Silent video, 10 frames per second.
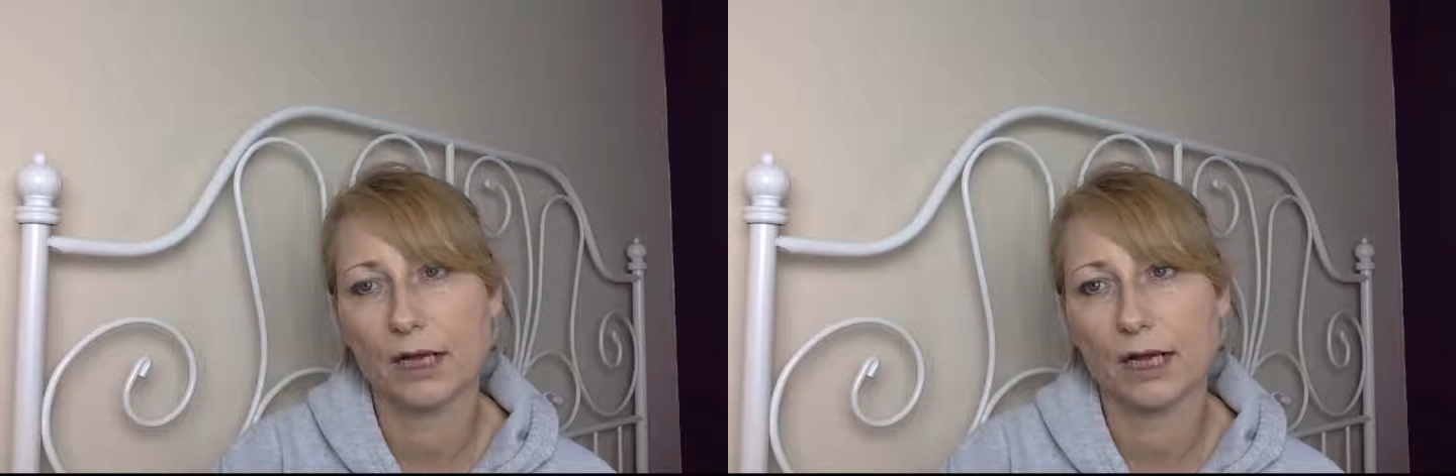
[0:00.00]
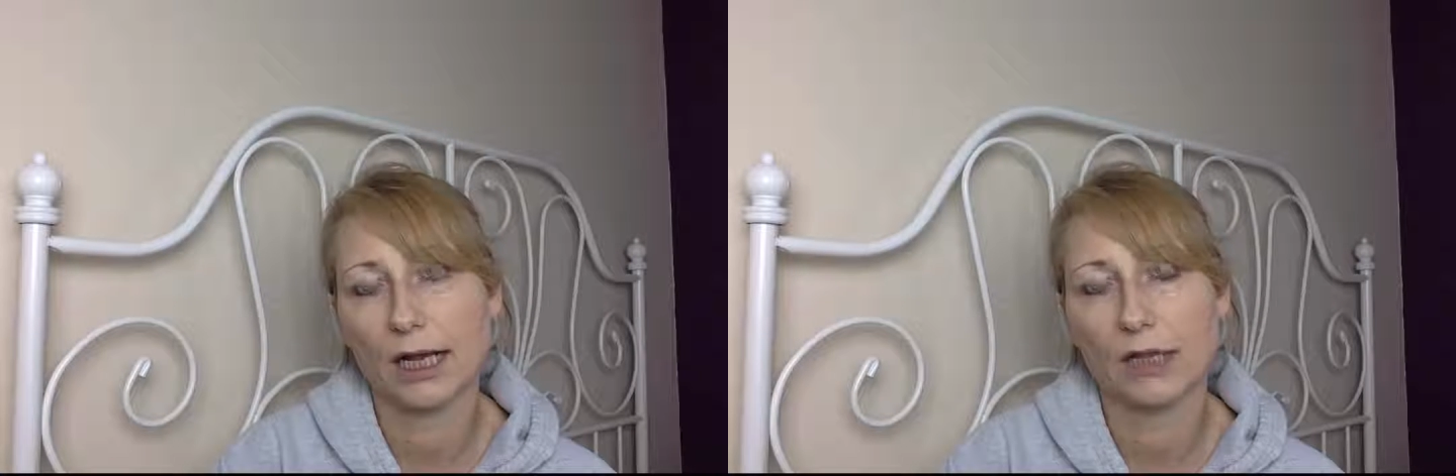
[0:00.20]

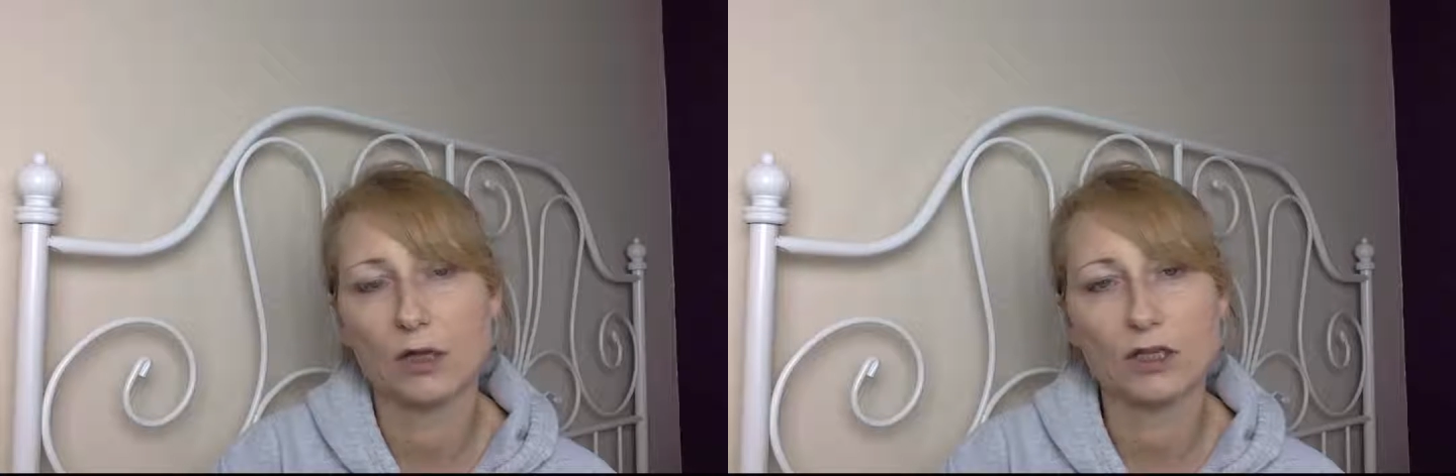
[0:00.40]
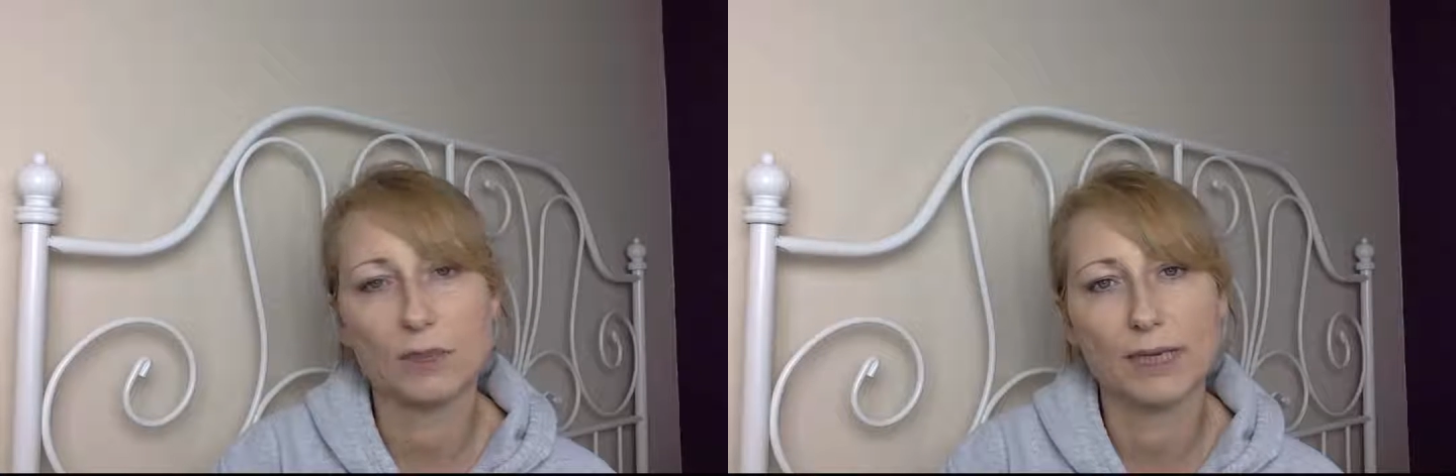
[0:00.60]
I
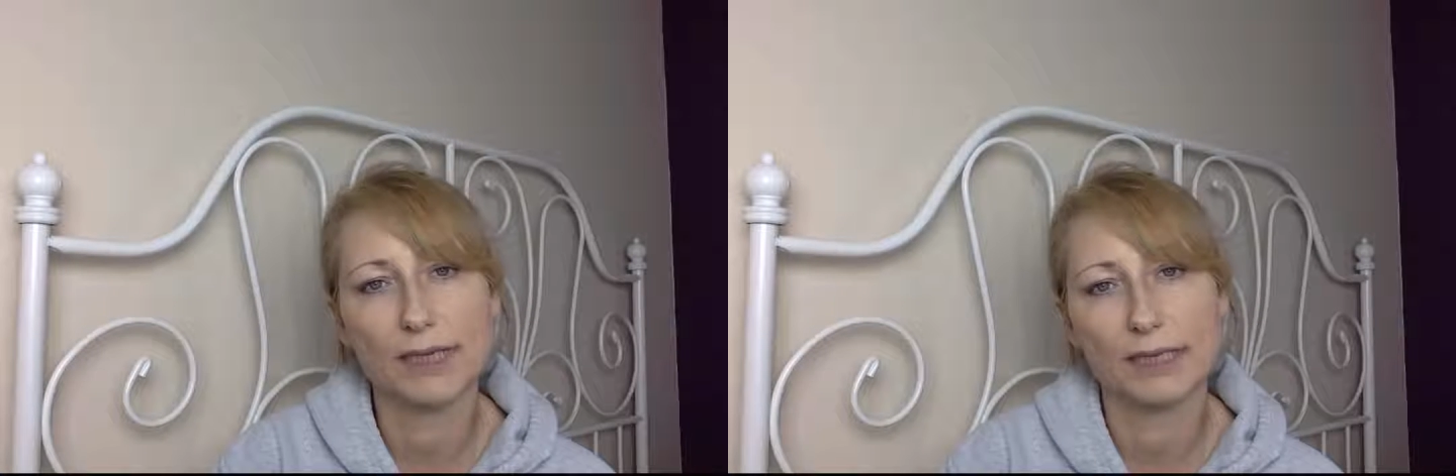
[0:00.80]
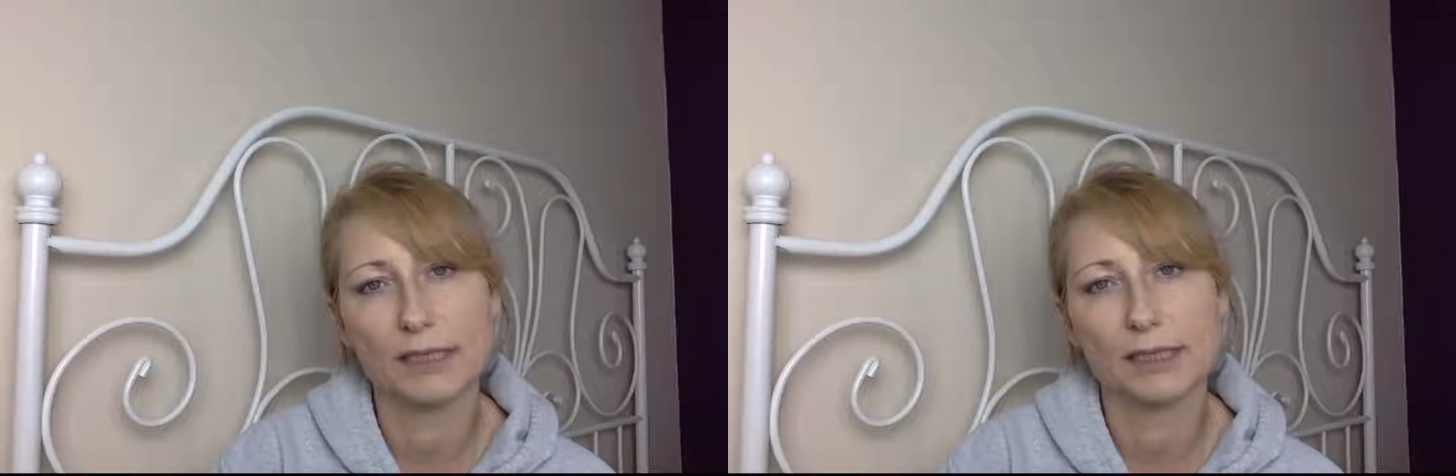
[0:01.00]
lost my
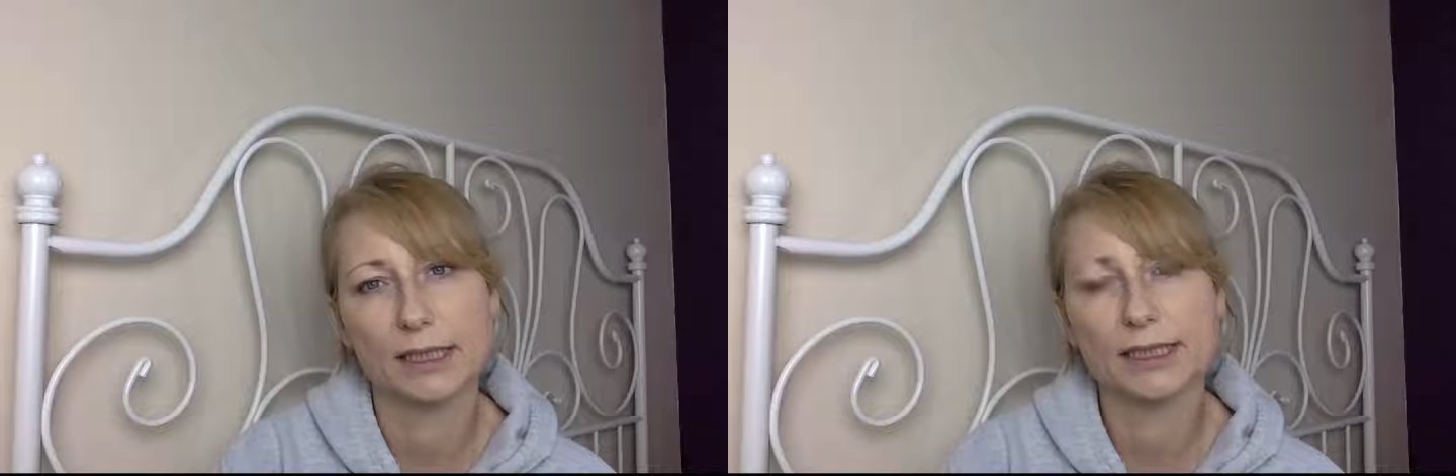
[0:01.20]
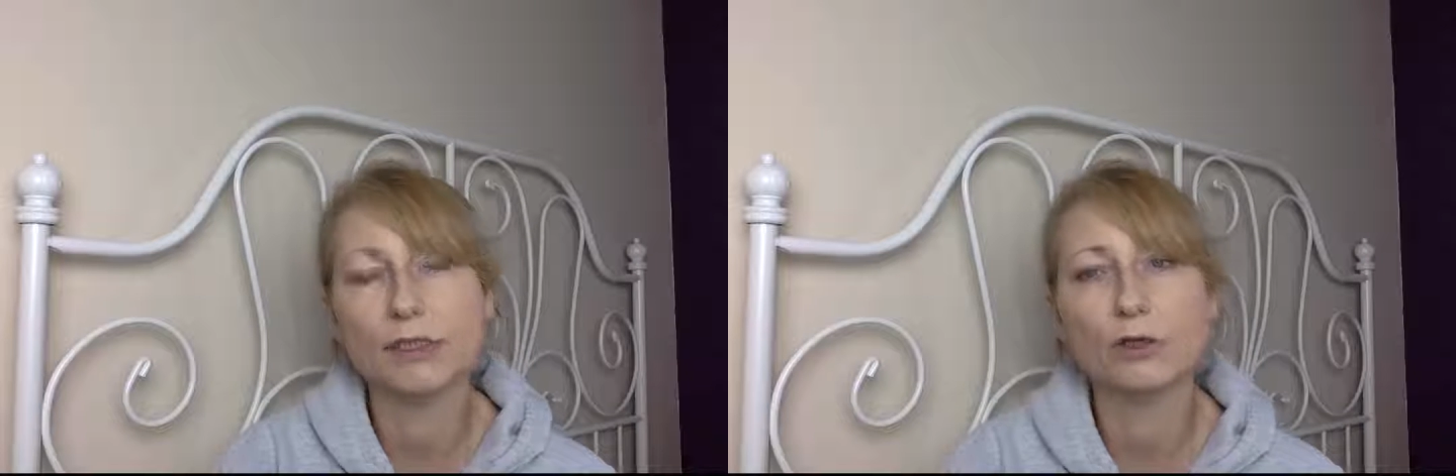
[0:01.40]
identity. I
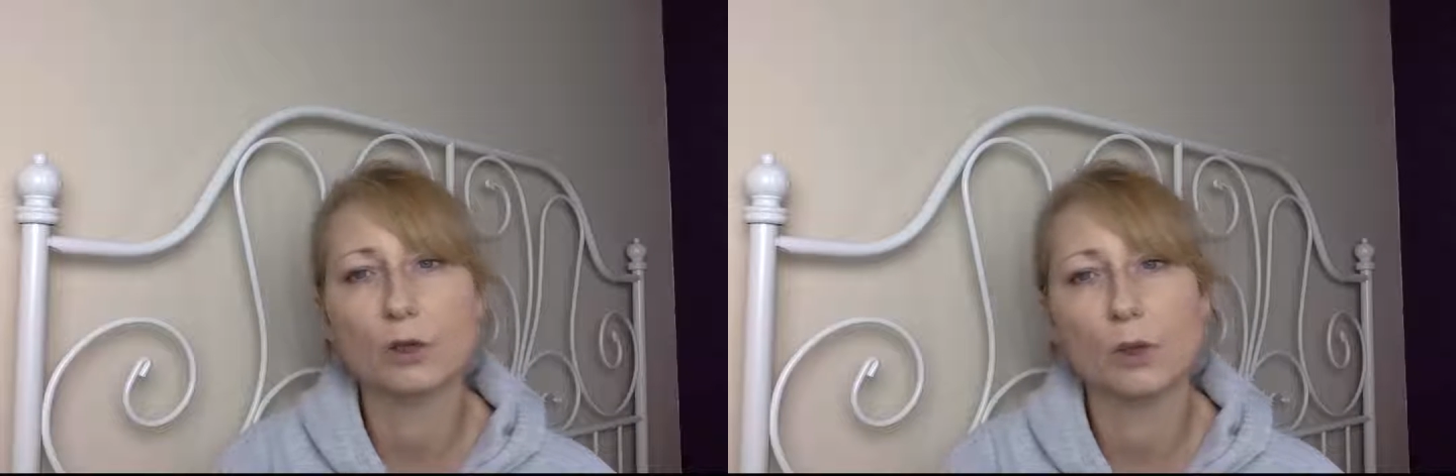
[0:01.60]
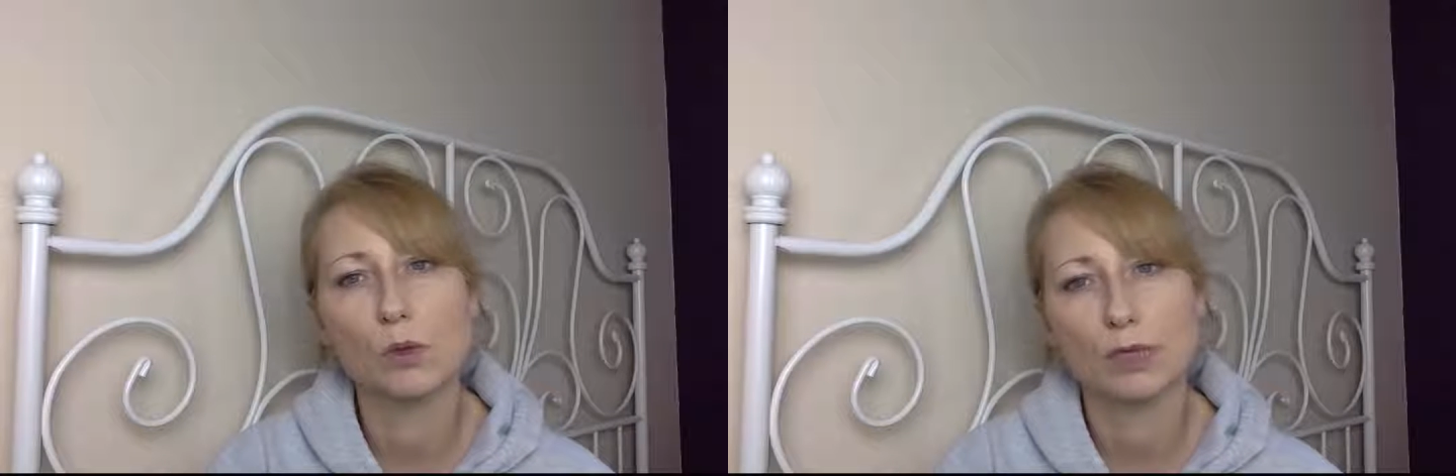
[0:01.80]
didn't know who
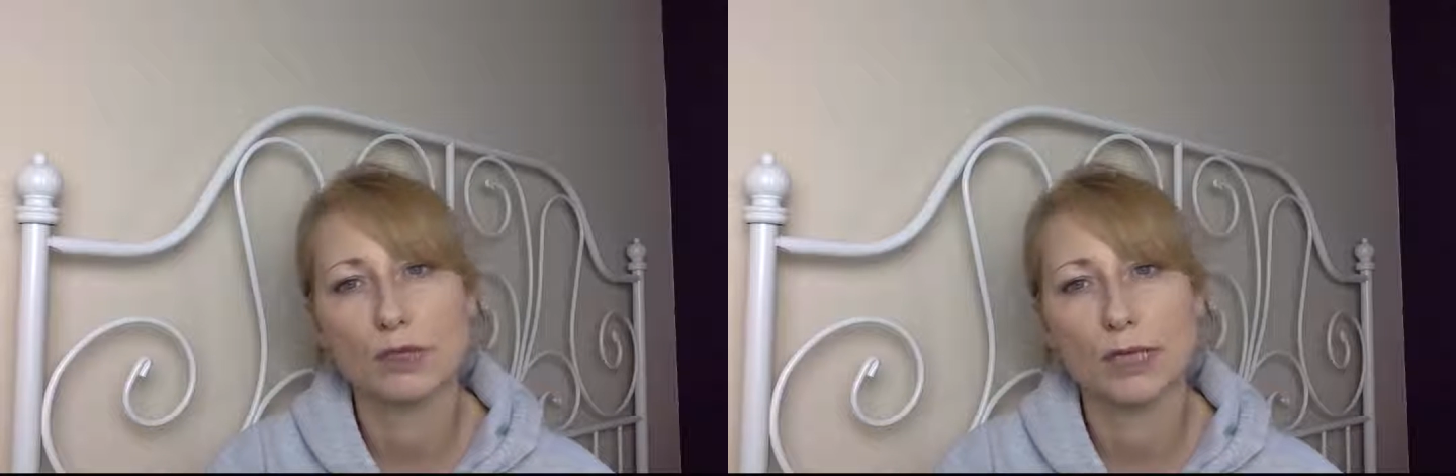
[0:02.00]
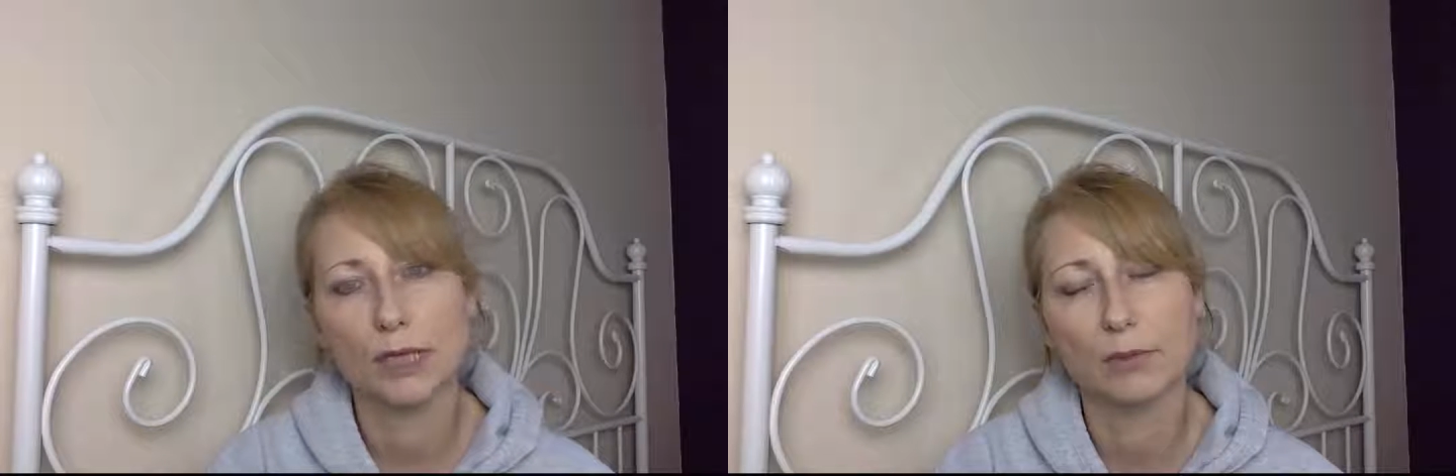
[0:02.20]
I was
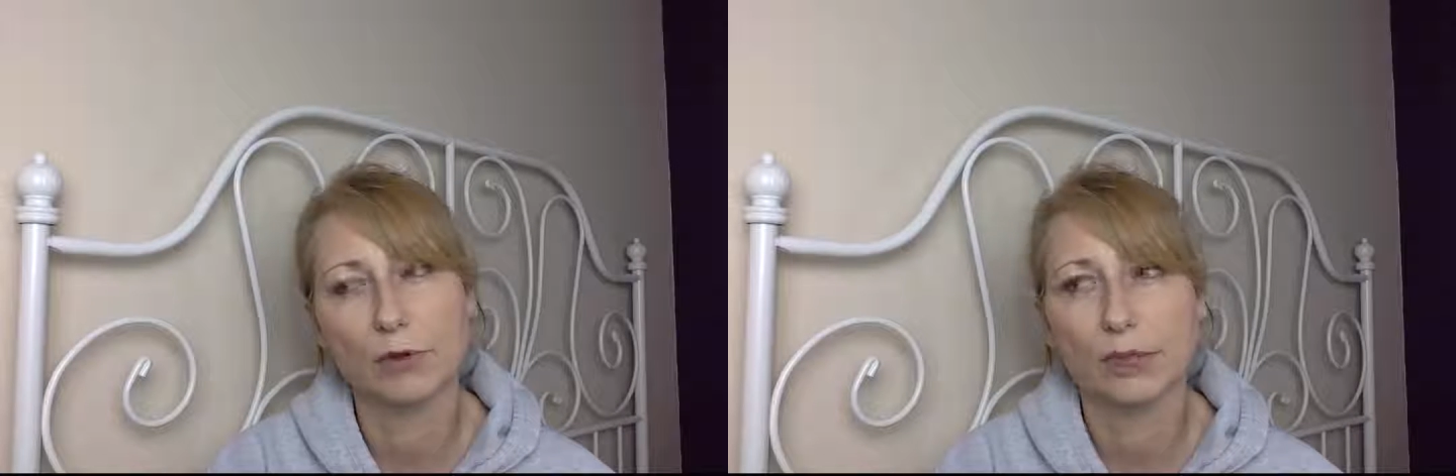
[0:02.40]
anymore.